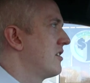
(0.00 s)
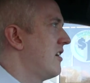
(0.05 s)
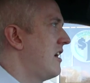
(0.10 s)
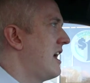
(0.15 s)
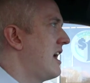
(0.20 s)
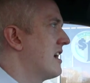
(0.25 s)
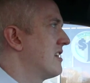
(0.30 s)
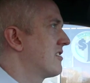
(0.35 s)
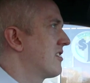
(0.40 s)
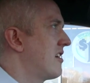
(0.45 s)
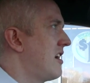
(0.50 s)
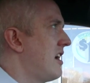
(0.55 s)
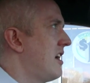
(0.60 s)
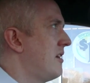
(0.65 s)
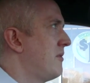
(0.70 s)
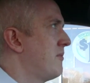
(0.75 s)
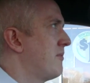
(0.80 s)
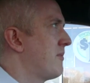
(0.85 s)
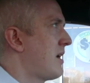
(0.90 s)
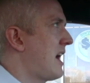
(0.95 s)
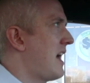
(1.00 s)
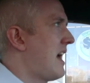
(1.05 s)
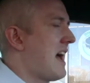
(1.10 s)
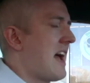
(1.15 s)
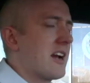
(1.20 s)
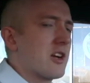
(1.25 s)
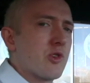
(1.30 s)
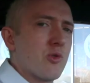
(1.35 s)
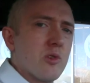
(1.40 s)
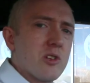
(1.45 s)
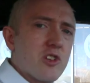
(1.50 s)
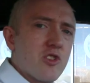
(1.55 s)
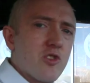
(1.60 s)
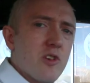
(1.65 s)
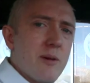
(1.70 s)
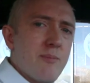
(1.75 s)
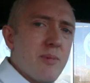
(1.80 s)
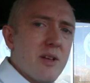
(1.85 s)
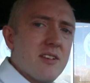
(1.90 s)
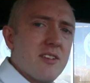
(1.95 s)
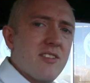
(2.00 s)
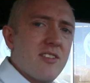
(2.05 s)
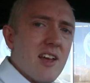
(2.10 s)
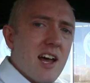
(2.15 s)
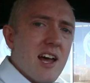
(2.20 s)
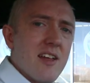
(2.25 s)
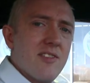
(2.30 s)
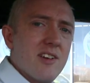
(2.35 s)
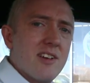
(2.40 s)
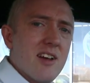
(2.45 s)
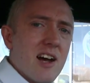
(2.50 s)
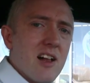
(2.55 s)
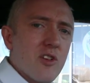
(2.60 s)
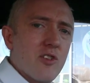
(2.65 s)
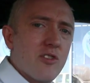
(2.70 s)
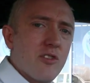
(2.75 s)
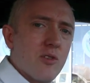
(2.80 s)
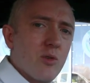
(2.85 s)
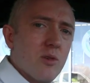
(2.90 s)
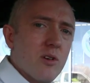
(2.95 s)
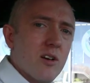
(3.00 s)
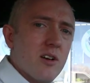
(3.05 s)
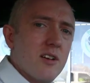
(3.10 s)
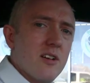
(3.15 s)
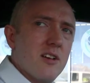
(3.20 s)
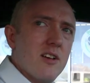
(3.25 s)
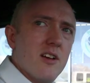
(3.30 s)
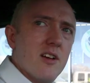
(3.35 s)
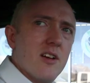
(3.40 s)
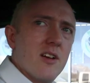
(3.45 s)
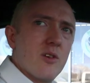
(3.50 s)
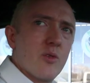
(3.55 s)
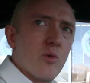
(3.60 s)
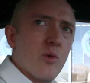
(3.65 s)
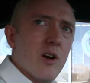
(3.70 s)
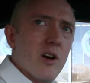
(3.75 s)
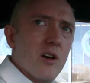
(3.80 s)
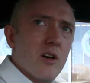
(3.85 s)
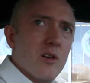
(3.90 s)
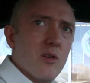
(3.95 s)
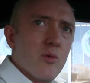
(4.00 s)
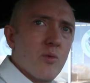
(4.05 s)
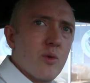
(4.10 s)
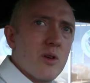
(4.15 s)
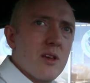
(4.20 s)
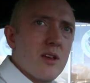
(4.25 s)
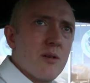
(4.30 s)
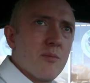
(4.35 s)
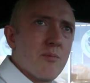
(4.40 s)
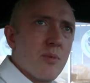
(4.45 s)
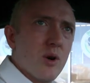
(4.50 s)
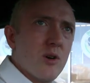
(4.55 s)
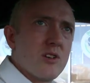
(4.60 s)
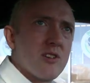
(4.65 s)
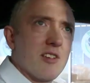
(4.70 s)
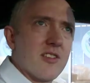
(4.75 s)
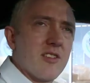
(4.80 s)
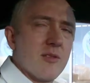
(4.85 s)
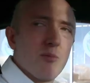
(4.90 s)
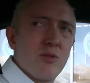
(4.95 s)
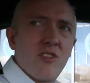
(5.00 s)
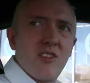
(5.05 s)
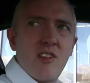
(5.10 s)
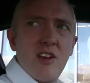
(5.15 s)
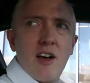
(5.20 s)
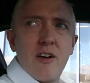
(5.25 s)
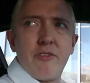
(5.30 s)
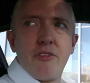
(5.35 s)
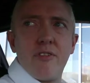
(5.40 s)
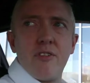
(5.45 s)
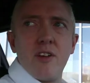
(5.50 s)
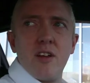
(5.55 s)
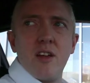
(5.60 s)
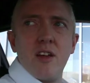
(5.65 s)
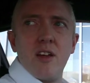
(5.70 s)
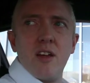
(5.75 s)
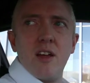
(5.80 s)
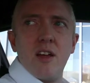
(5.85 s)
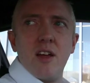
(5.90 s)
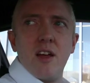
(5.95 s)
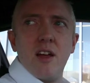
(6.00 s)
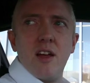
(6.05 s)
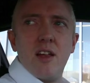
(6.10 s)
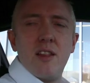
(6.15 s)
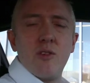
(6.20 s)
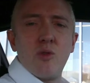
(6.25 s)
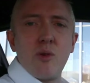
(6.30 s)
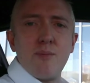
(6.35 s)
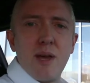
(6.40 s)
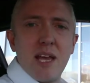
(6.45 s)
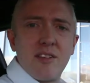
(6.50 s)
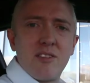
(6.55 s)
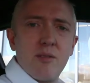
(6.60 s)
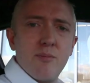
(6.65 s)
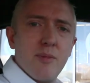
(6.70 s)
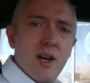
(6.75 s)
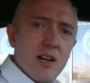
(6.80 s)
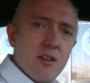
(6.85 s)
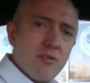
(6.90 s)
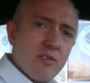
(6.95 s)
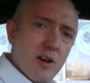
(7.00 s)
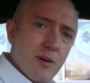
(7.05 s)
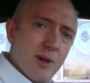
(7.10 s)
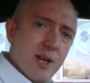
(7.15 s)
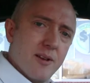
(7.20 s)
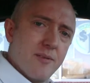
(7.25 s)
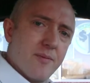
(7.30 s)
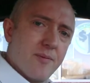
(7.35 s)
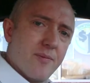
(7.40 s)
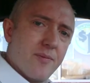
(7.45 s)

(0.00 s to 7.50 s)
your hands on my actual trip inside the dollar store where we purchase some stuff and then we make some money from it.